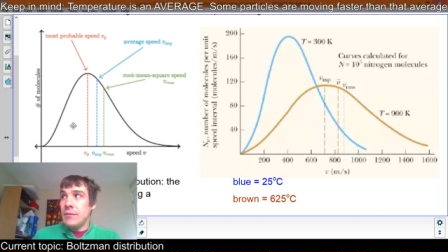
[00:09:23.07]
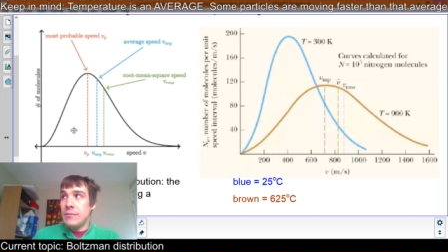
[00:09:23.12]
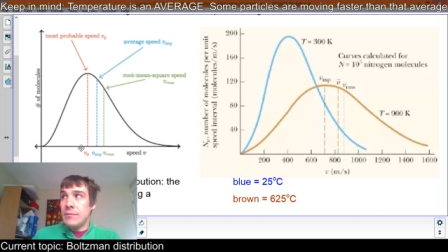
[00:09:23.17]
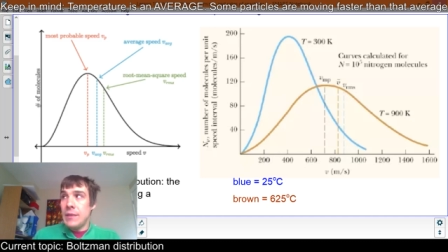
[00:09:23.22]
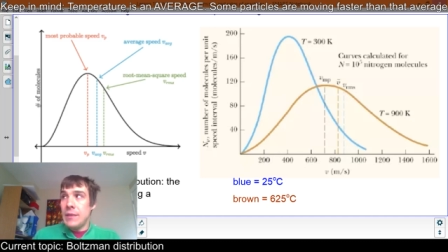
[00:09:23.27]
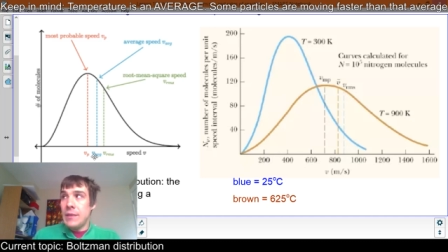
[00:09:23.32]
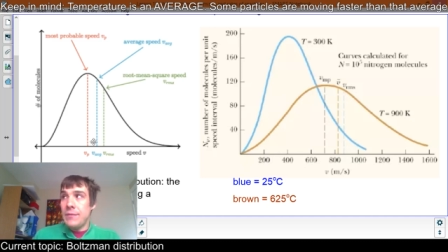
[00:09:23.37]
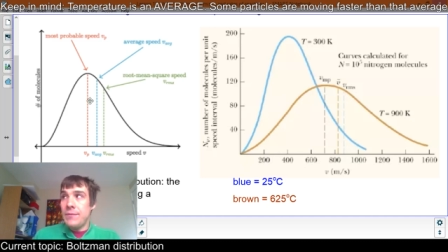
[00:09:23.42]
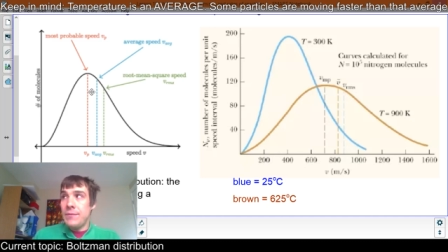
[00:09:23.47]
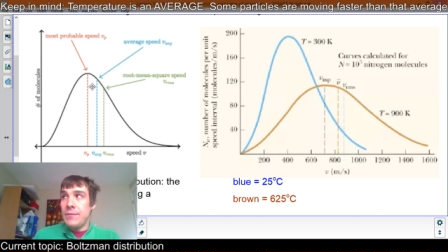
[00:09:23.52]

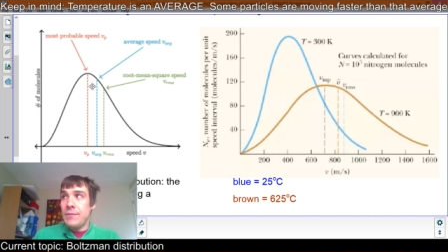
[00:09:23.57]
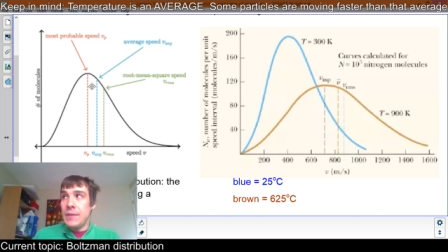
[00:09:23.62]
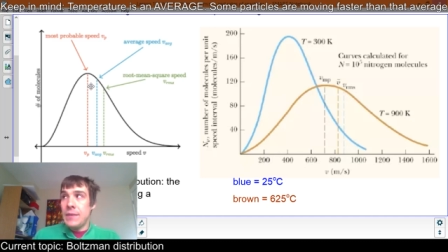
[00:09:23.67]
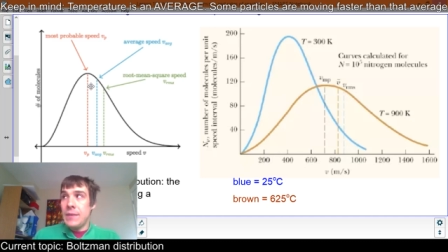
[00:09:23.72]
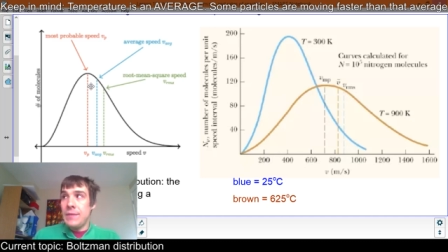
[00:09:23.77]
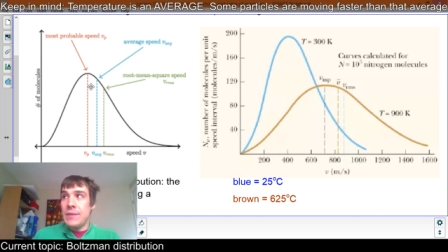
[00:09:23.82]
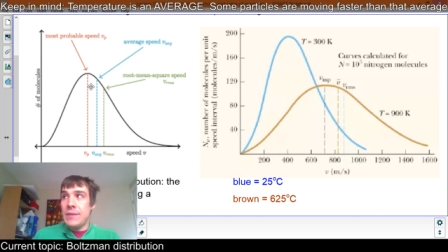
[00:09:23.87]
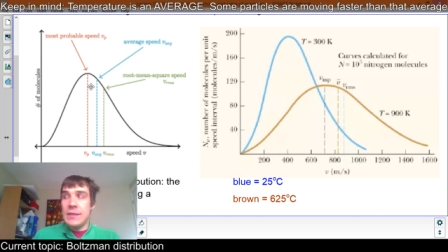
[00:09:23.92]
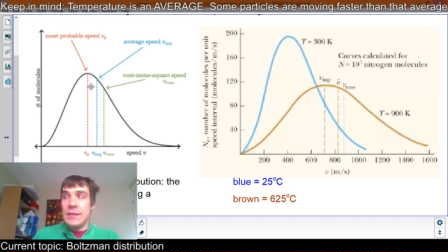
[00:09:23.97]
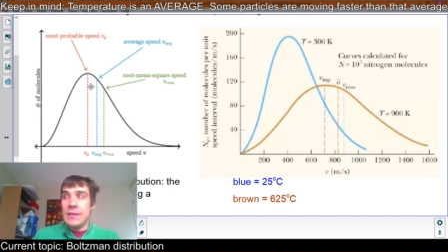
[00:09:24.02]
if
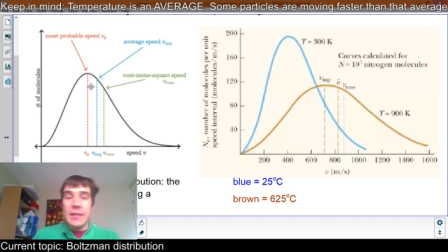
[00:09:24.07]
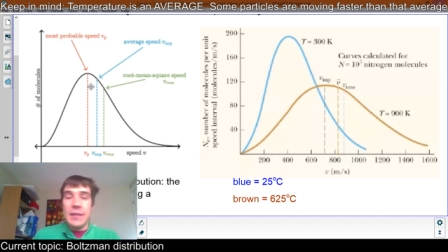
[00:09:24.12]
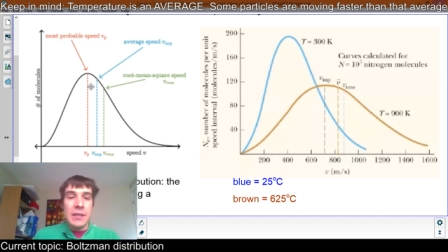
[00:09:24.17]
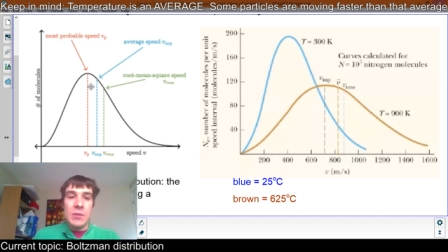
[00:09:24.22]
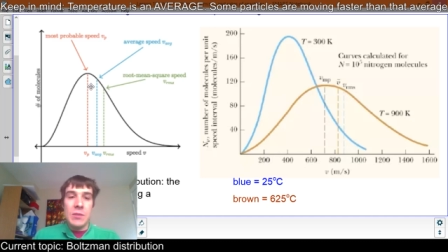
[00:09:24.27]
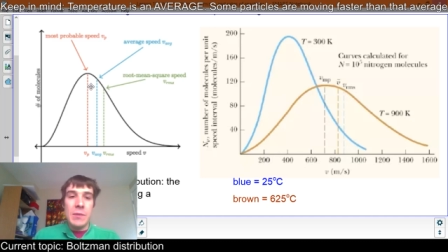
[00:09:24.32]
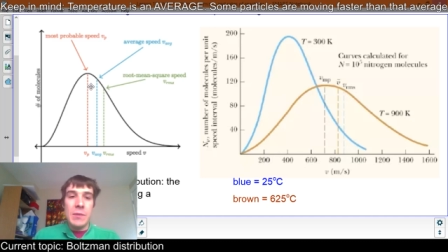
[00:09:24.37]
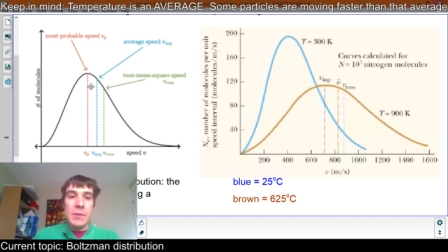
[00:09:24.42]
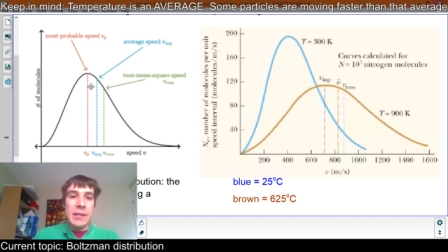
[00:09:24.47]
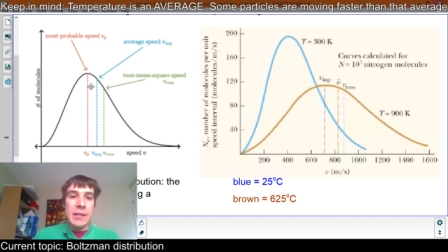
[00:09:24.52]
it's like
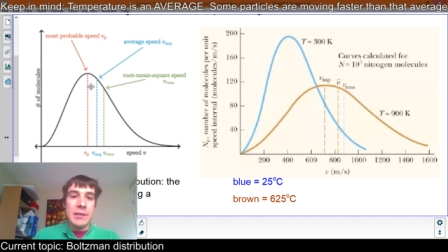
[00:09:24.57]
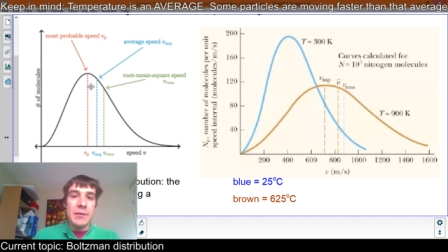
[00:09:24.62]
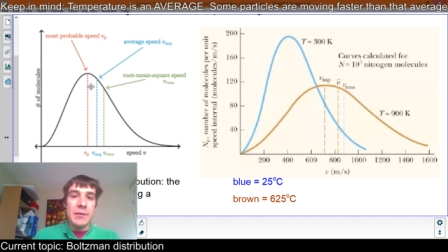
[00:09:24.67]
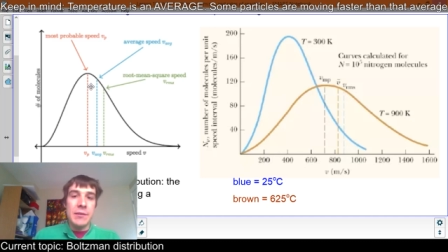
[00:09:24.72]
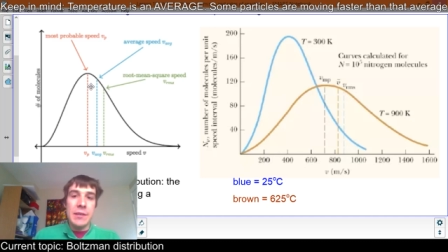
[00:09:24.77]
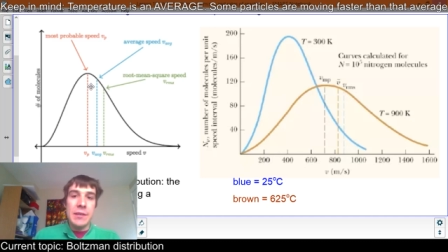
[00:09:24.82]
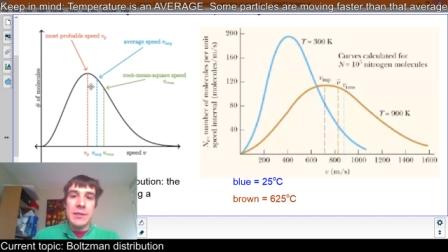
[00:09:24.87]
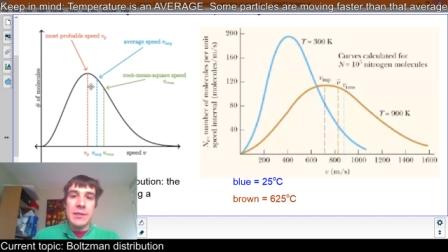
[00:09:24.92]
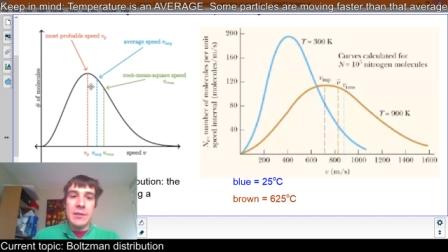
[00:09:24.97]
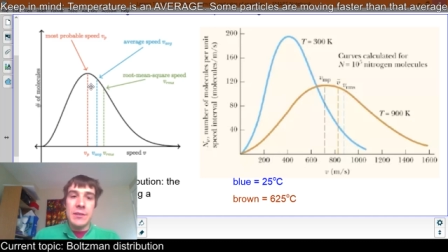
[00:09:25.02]
20
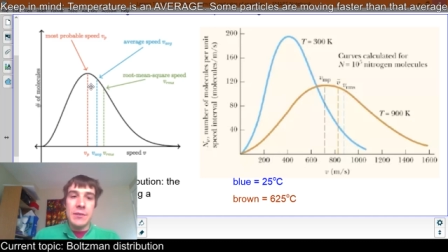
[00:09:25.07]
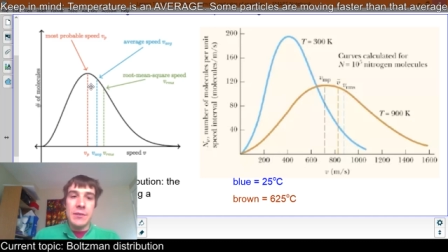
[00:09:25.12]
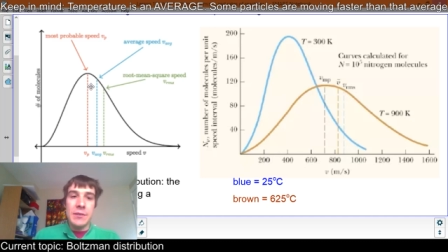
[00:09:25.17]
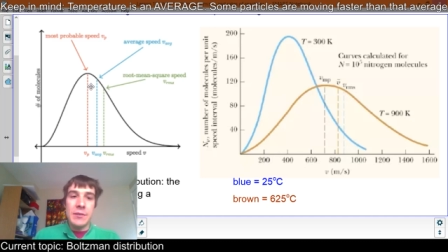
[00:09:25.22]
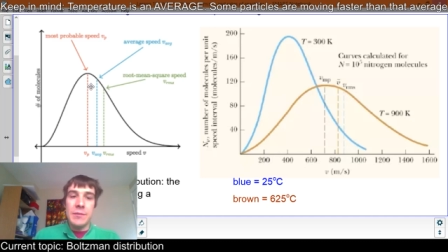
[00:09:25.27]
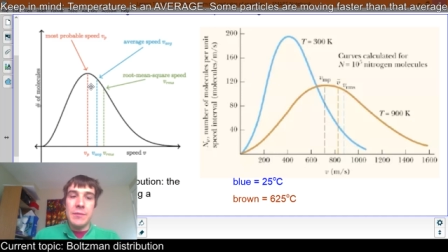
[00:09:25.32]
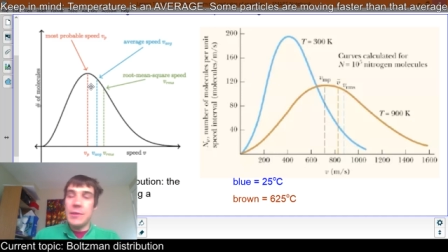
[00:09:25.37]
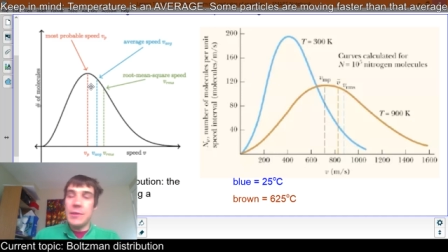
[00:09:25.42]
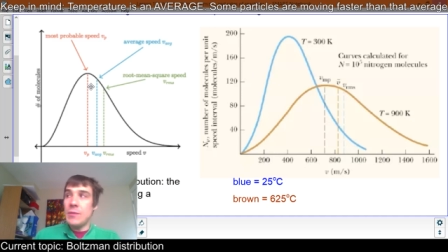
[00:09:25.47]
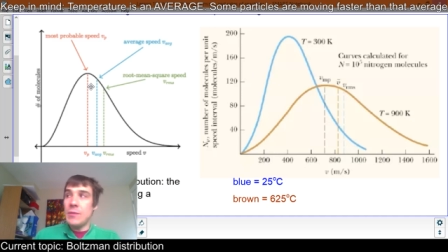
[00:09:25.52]
degrees in your
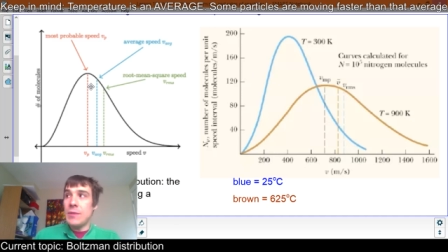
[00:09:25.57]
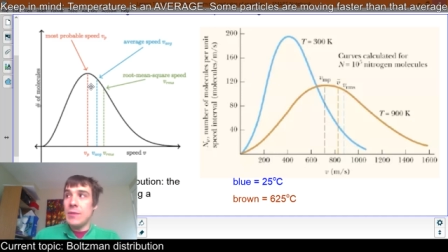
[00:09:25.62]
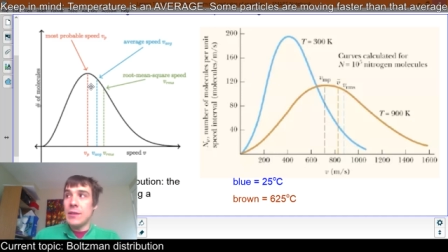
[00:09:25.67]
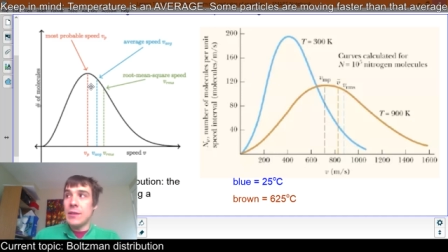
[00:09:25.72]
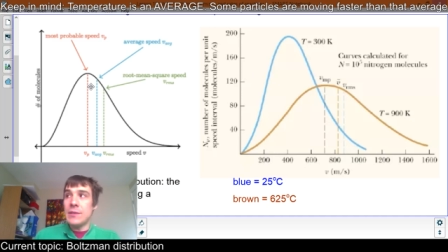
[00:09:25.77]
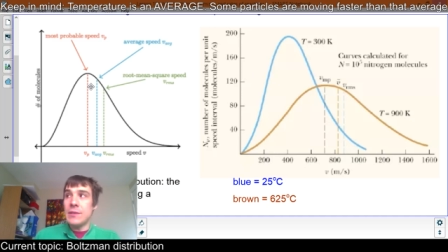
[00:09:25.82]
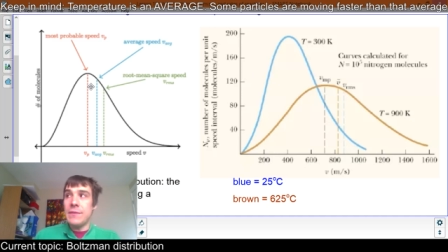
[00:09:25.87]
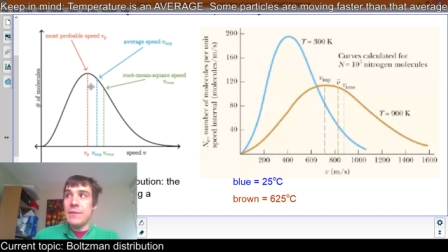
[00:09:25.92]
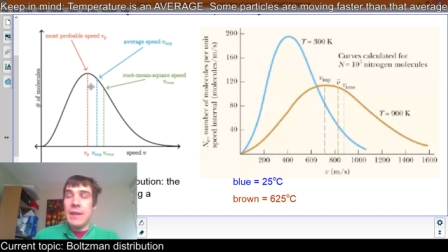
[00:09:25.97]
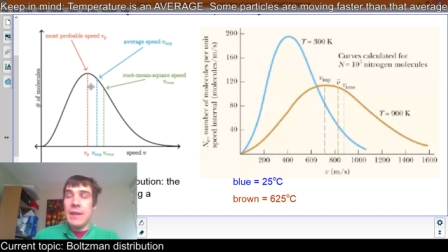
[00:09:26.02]
room and the
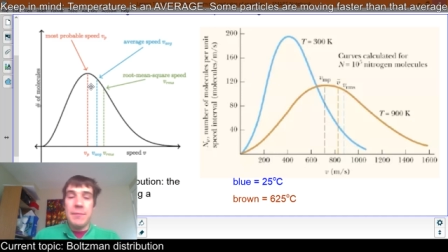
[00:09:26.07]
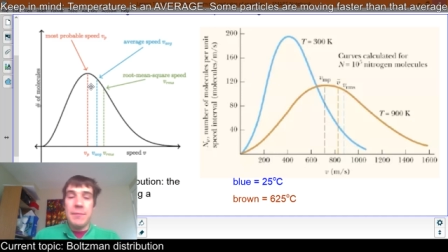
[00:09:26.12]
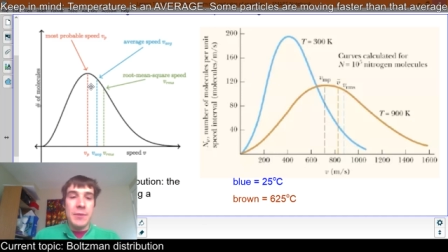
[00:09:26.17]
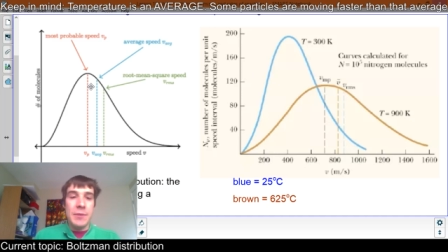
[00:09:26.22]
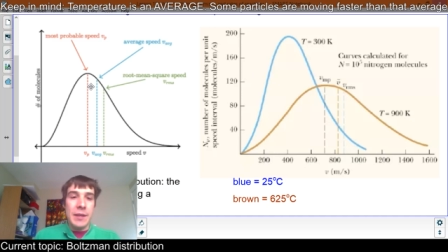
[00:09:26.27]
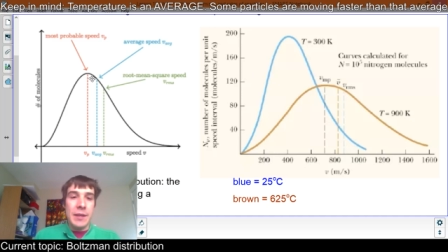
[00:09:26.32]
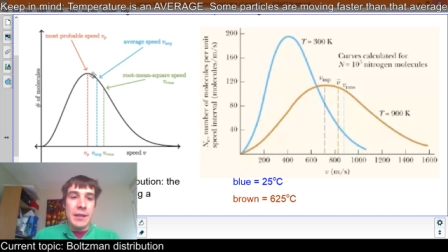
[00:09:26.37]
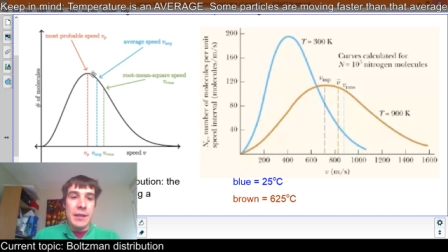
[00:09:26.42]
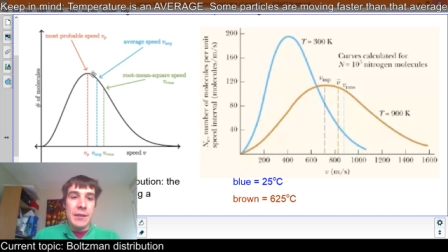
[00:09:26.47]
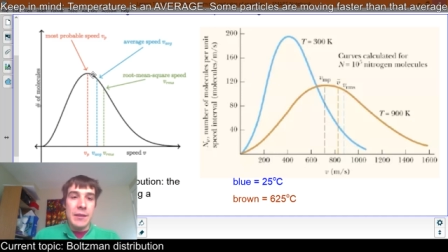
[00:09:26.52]
water's
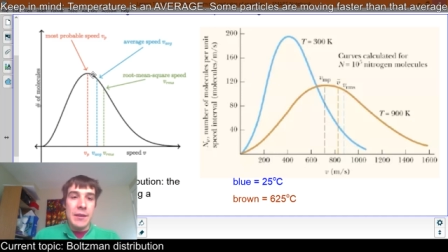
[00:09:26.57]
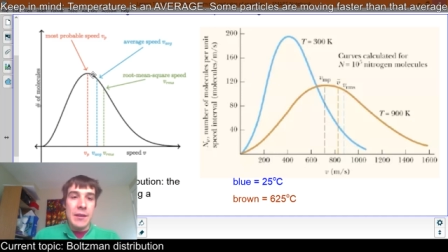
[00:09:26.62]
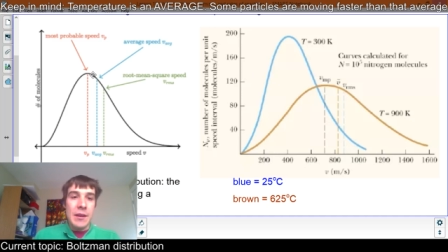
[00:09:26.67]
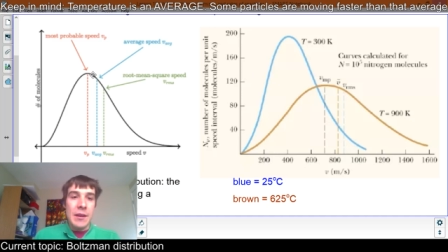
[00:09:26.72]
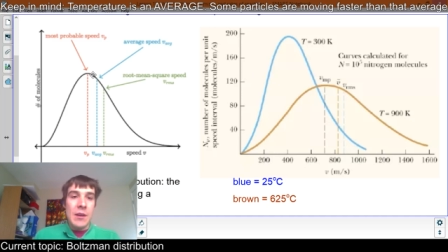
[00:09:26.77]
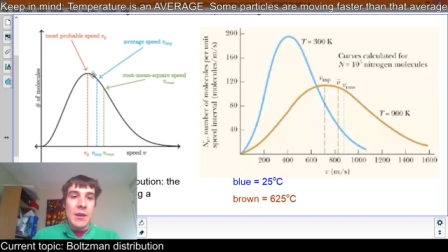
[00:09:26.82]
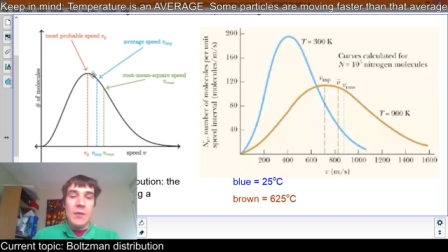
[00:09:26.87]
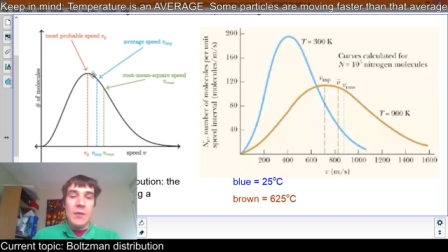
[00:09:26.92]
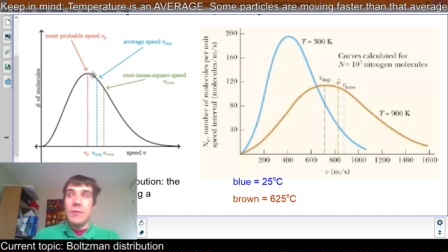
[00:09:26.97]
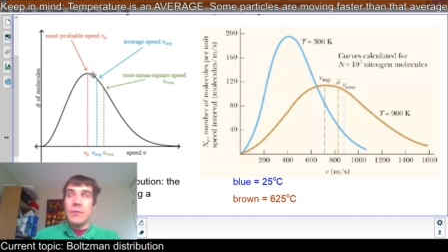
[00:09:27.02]
evaporating?
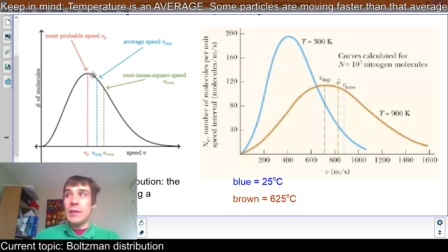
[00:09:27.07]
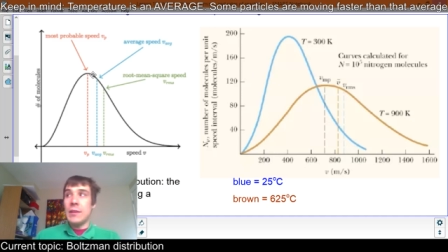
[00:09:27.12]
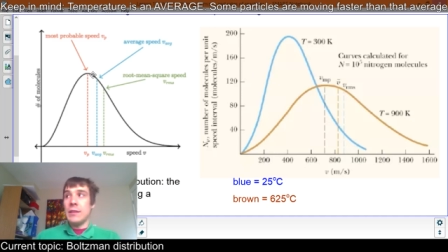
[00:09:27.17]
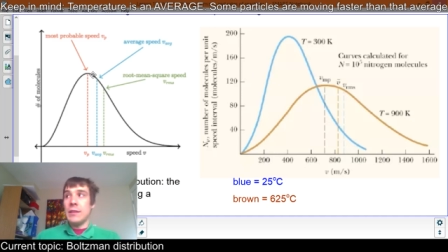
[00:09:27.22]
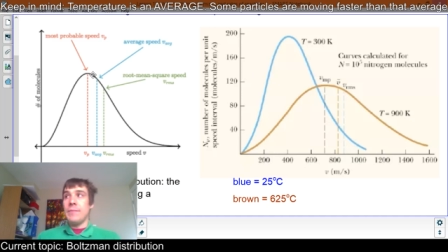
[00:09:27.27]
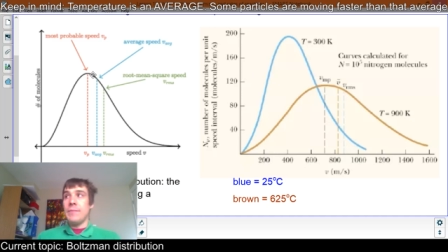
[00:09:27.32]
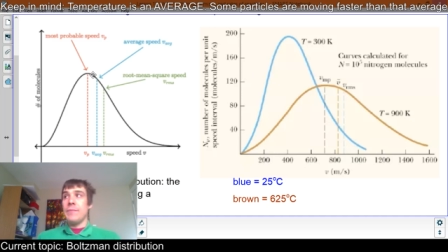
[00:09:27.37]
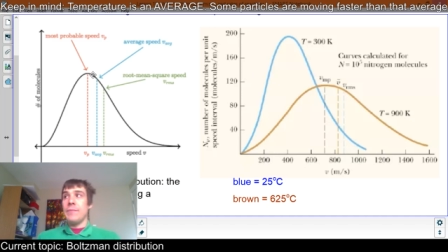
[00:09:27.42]
Well,